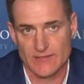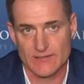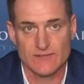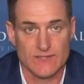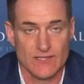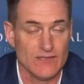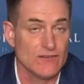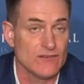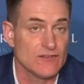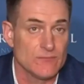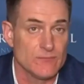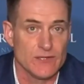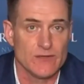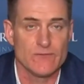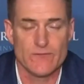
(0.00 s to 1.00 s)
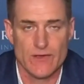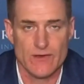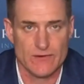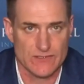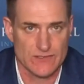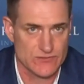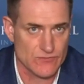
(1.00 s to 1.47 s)
continued to be
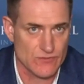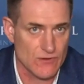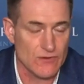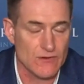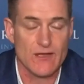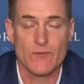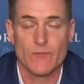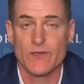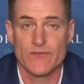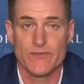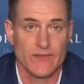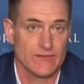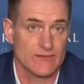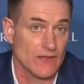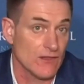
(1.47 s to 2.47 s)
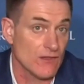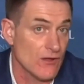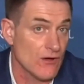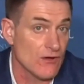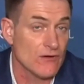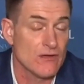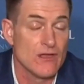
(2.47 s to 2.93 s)
very strong, and we think the
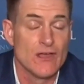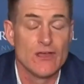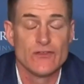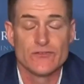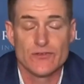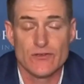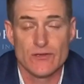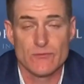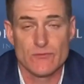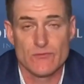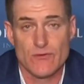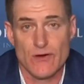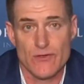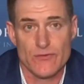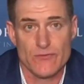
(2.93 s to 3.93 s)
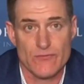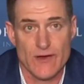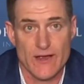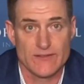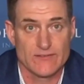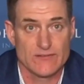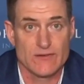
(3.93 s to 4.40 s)
long-term growth
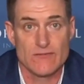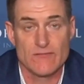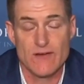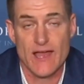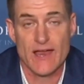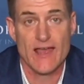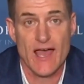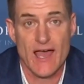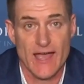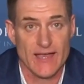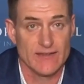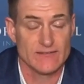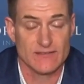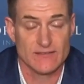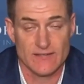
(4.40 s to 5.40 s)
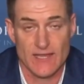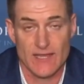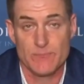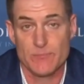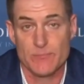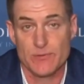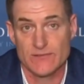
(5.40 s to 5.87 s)
rates are around 8 to
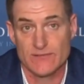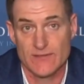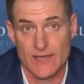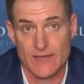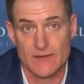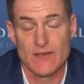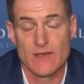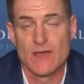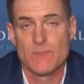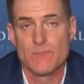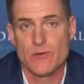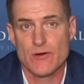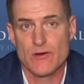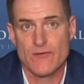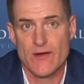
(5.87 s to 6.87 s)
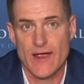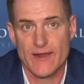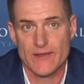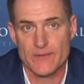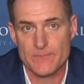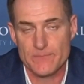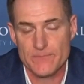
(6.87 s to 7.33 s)
10% per
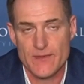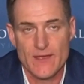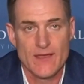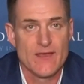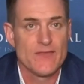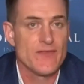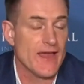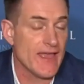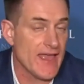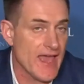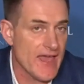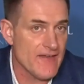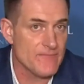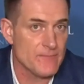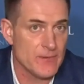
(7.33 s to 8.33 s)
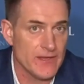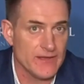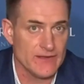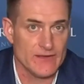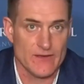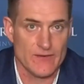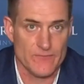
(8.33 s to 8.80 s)
annum, they have
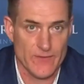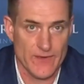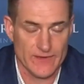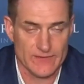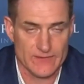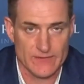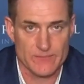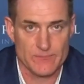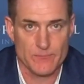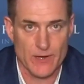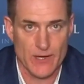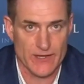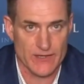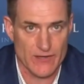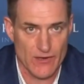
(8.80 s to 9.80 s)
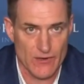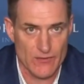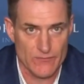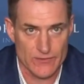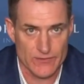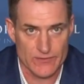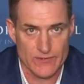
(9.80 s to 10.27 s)
been affected by
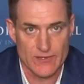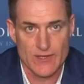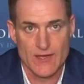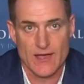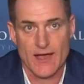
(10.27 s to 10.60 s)
COVID